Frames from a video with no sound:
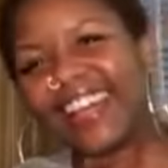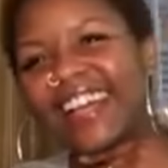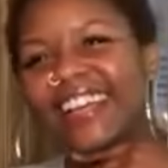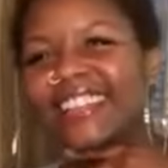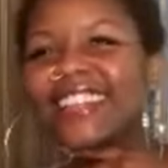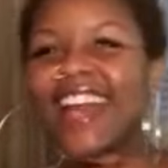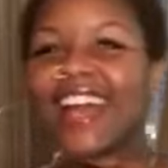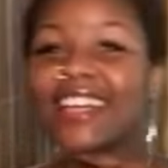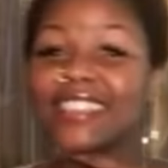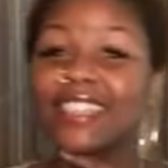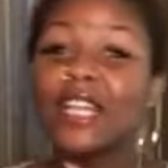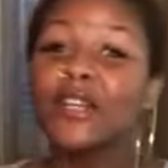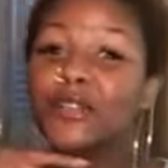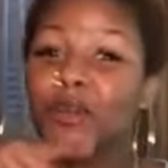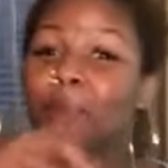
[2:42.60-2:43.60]
Yes,
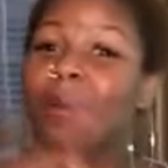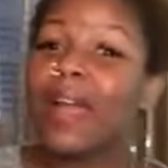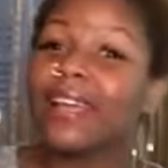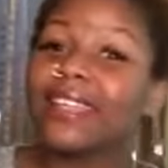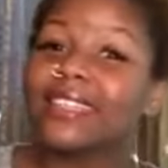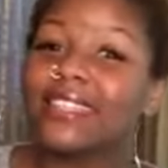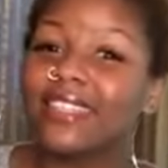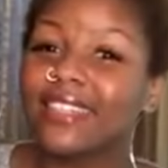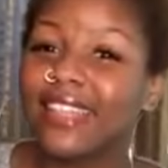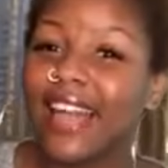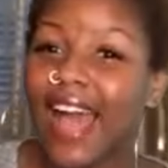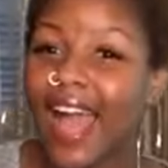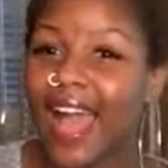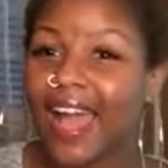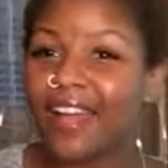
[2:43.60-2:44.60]
you made it to
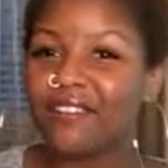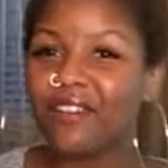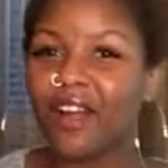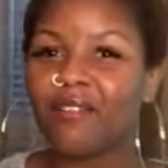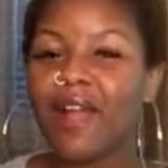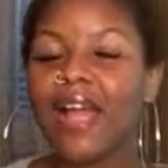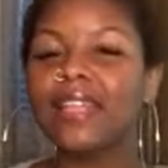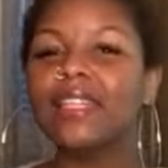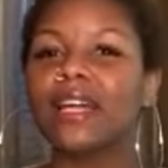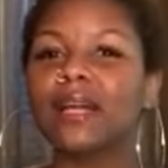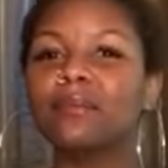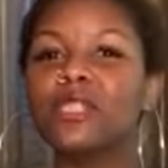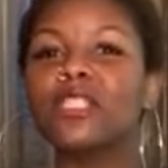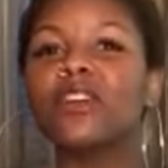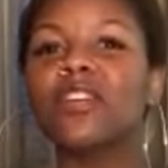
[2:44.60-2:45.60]
live. All right, look,
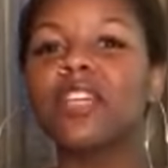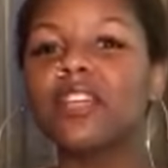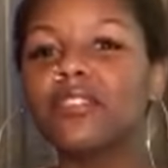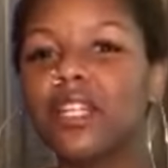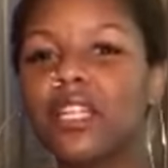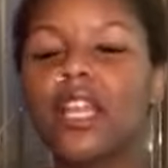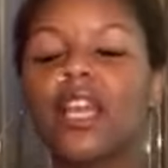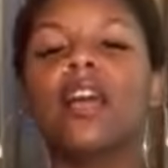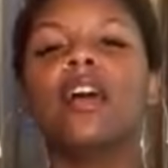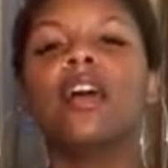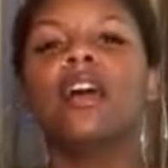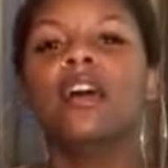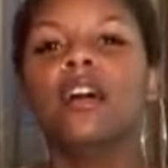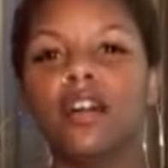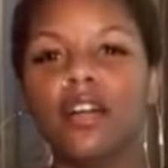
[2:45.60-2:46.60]
I'm just gonna give it
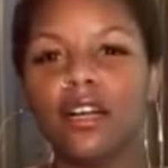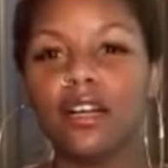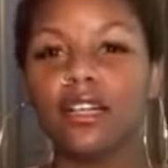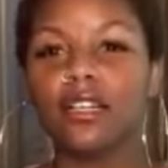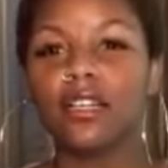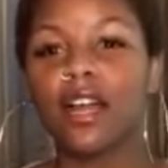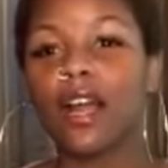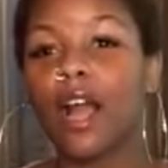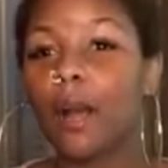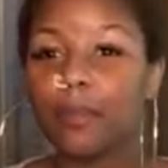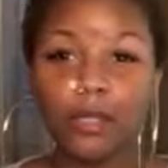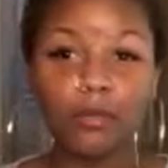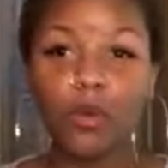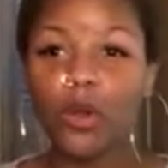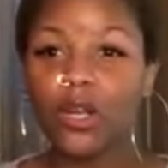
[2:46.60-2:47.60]
a couple
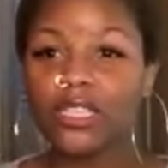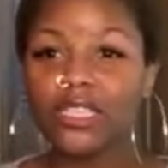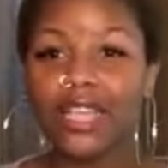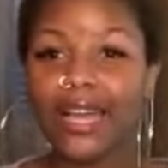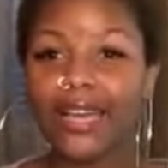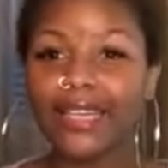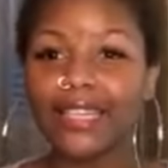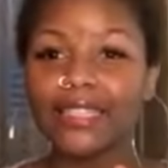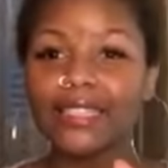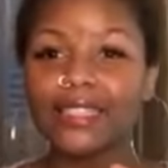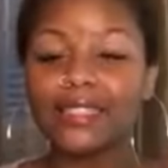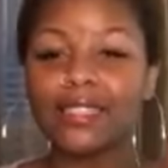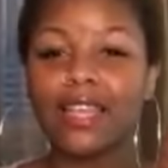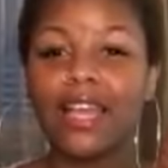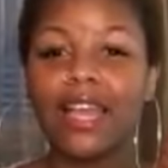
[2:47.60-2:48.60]
of more seconds,
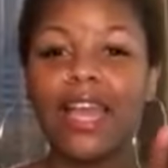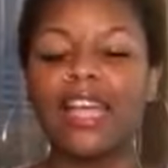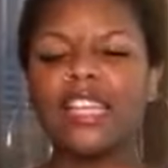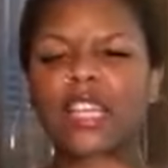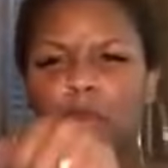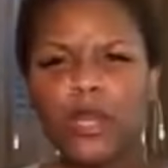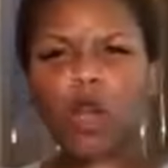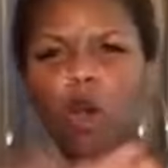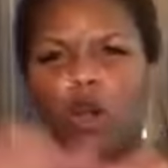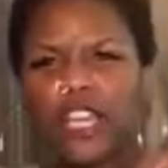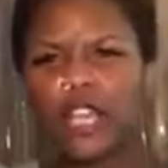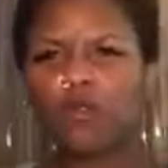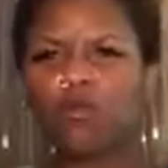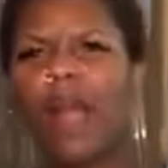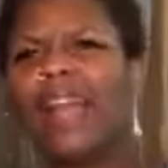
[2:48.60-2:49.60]
and then we're gonna
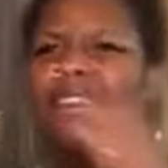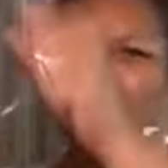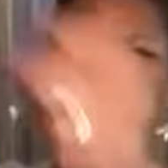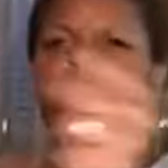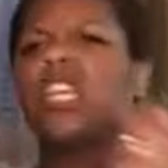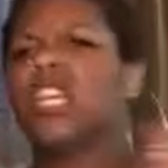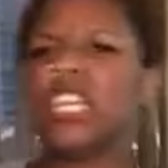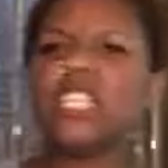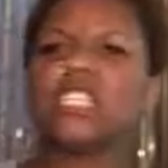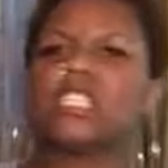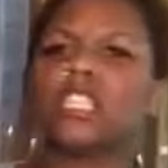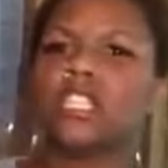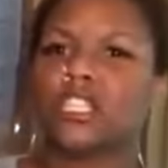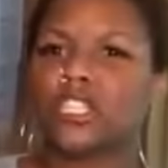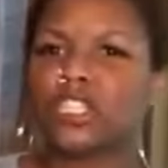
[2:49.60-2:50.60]
get right
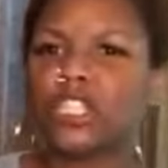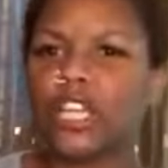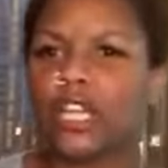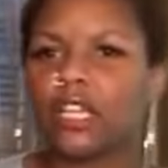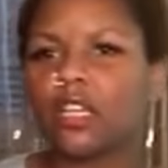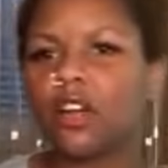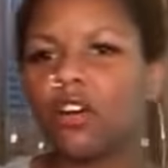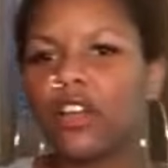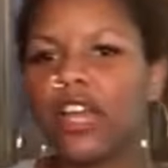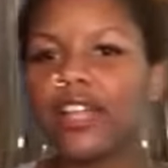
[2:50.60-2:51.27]
into the shit, okay?